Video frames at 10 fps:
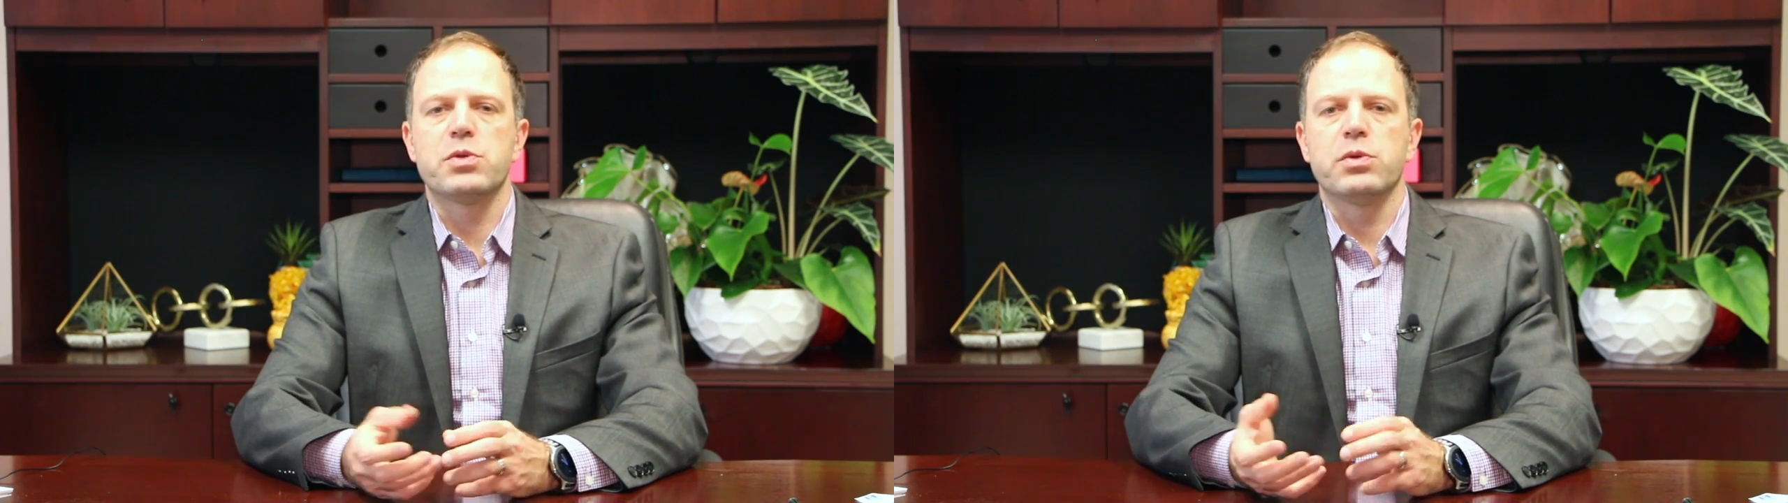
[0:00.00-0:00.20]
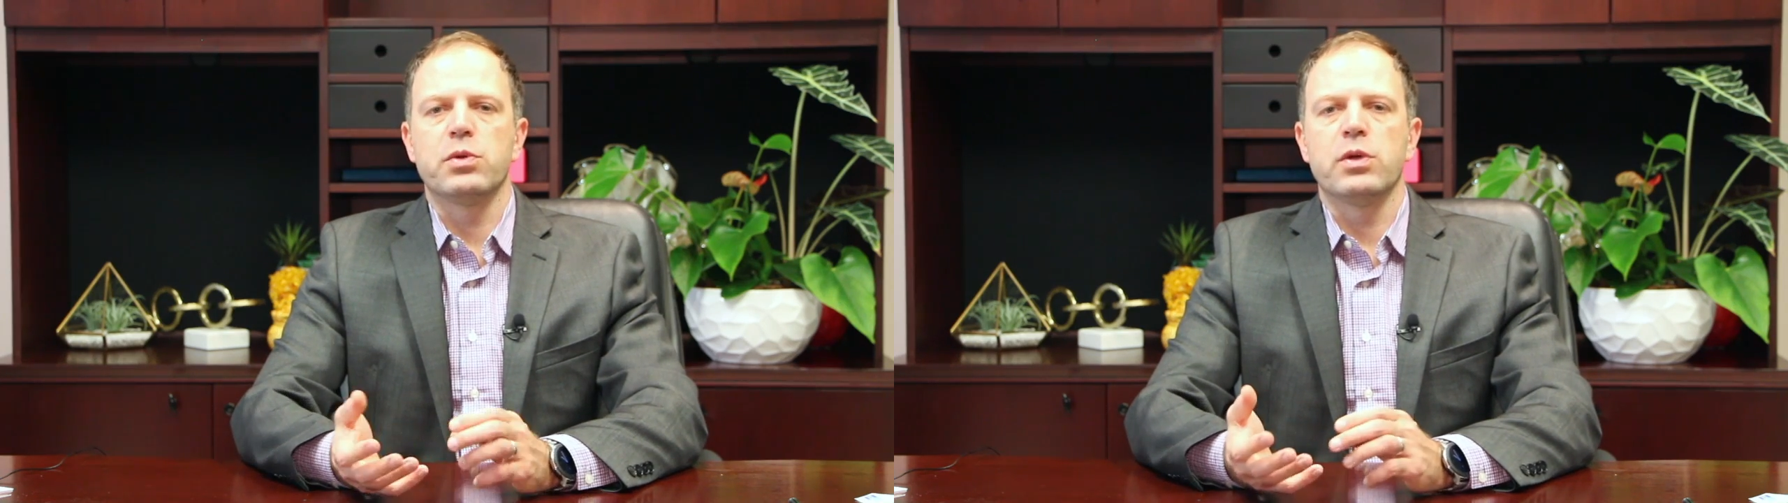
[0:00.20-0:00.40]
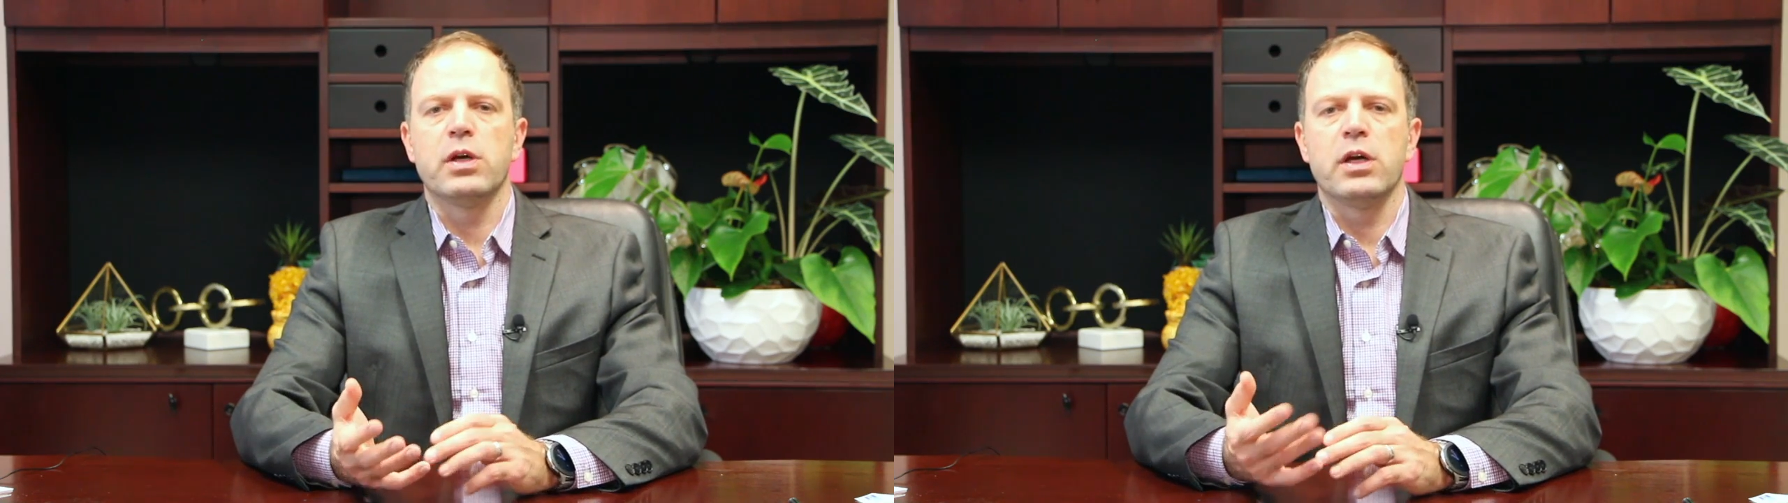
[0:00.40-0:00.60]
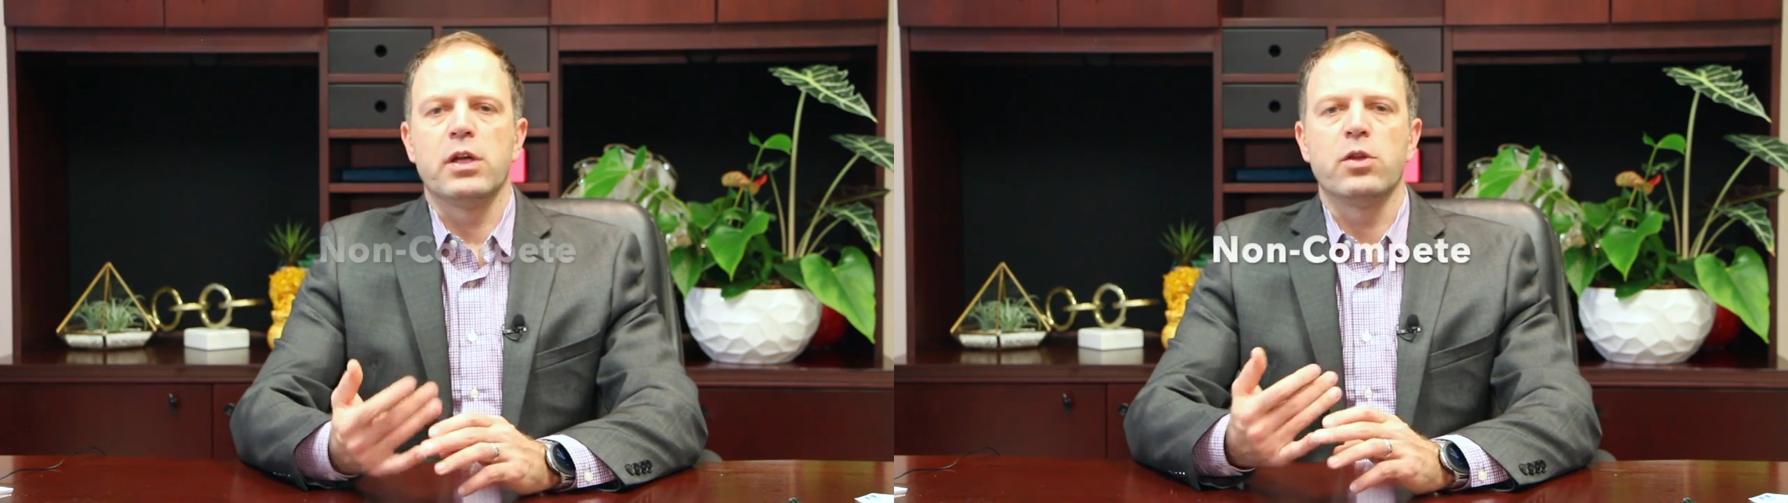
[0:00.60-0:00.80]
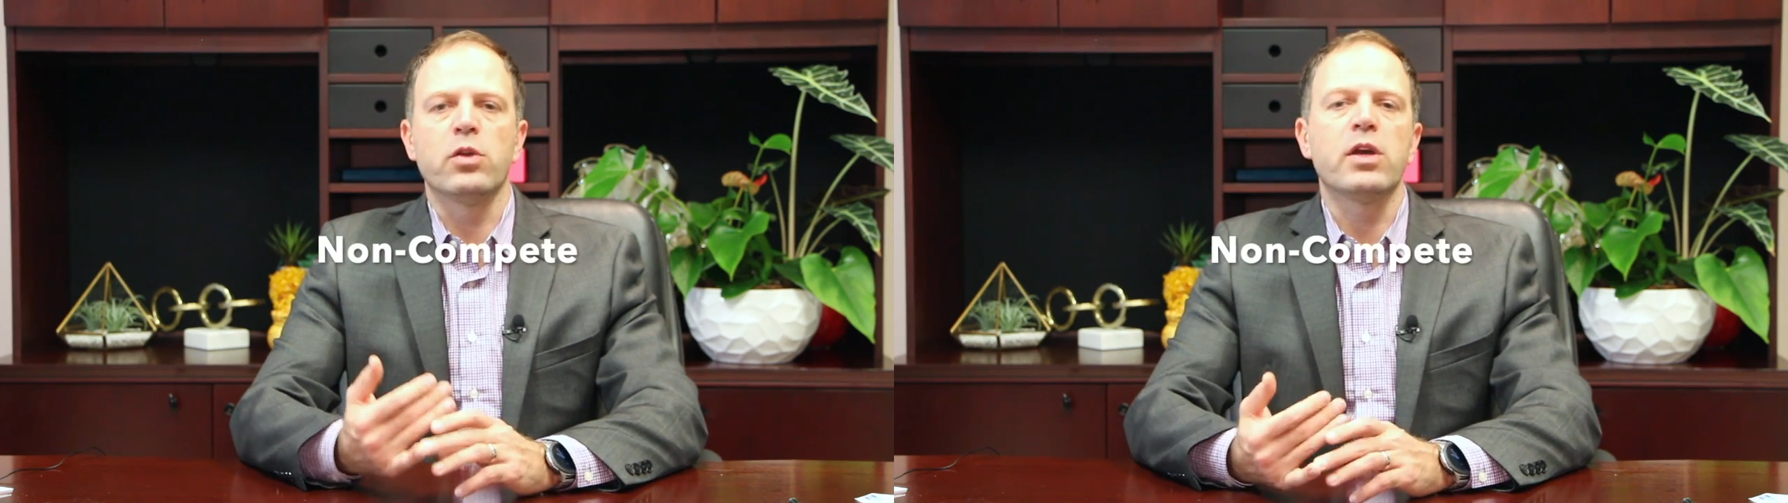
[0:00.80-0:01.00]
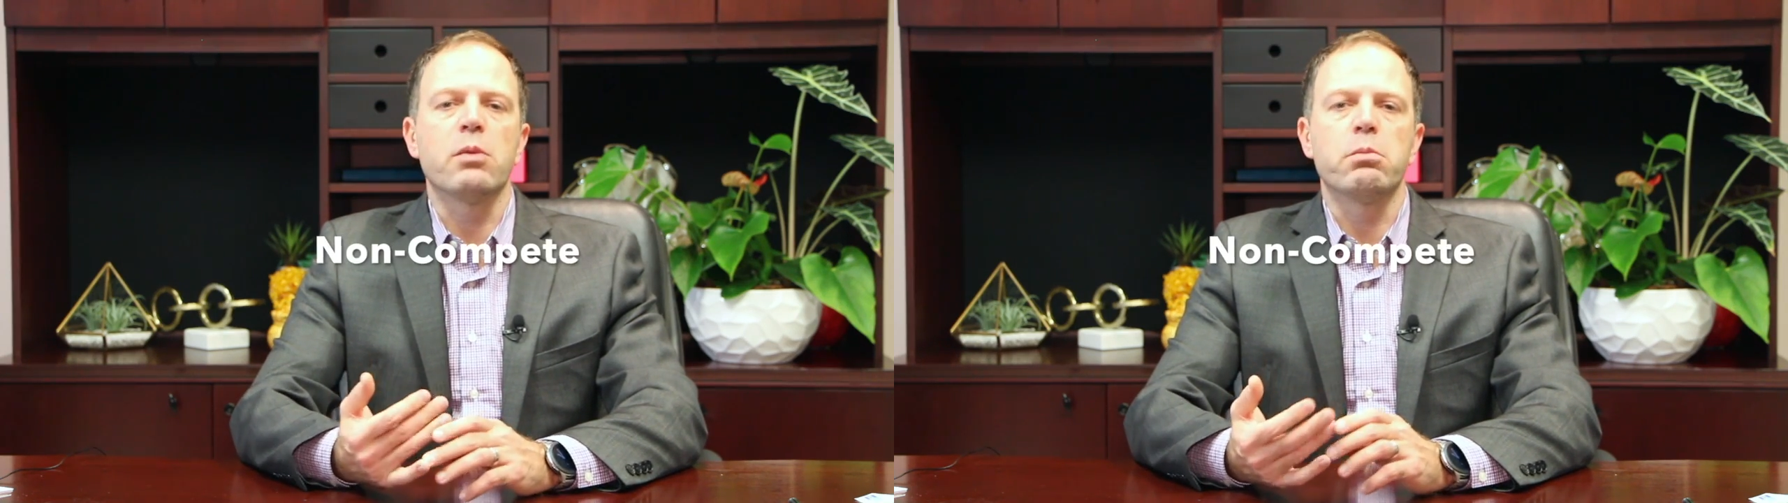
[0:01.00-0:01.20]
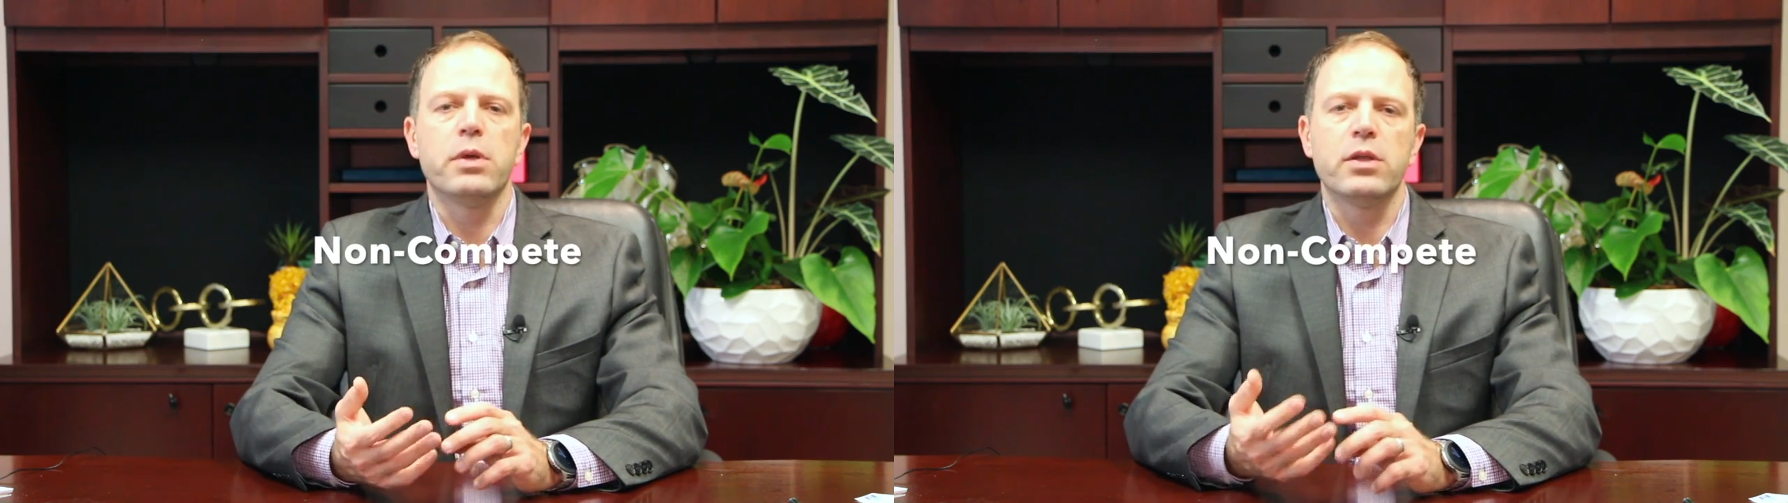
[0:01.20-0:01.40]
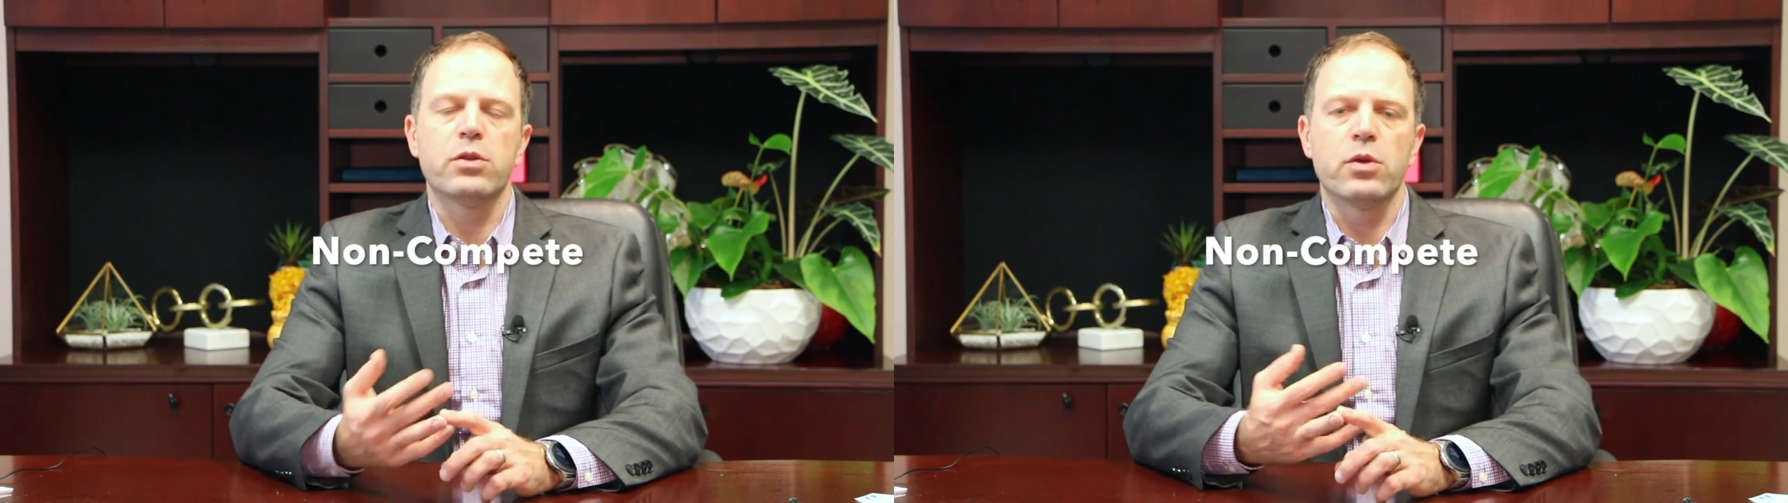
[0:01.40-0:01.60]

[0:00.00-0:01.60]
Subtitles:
to non-compete,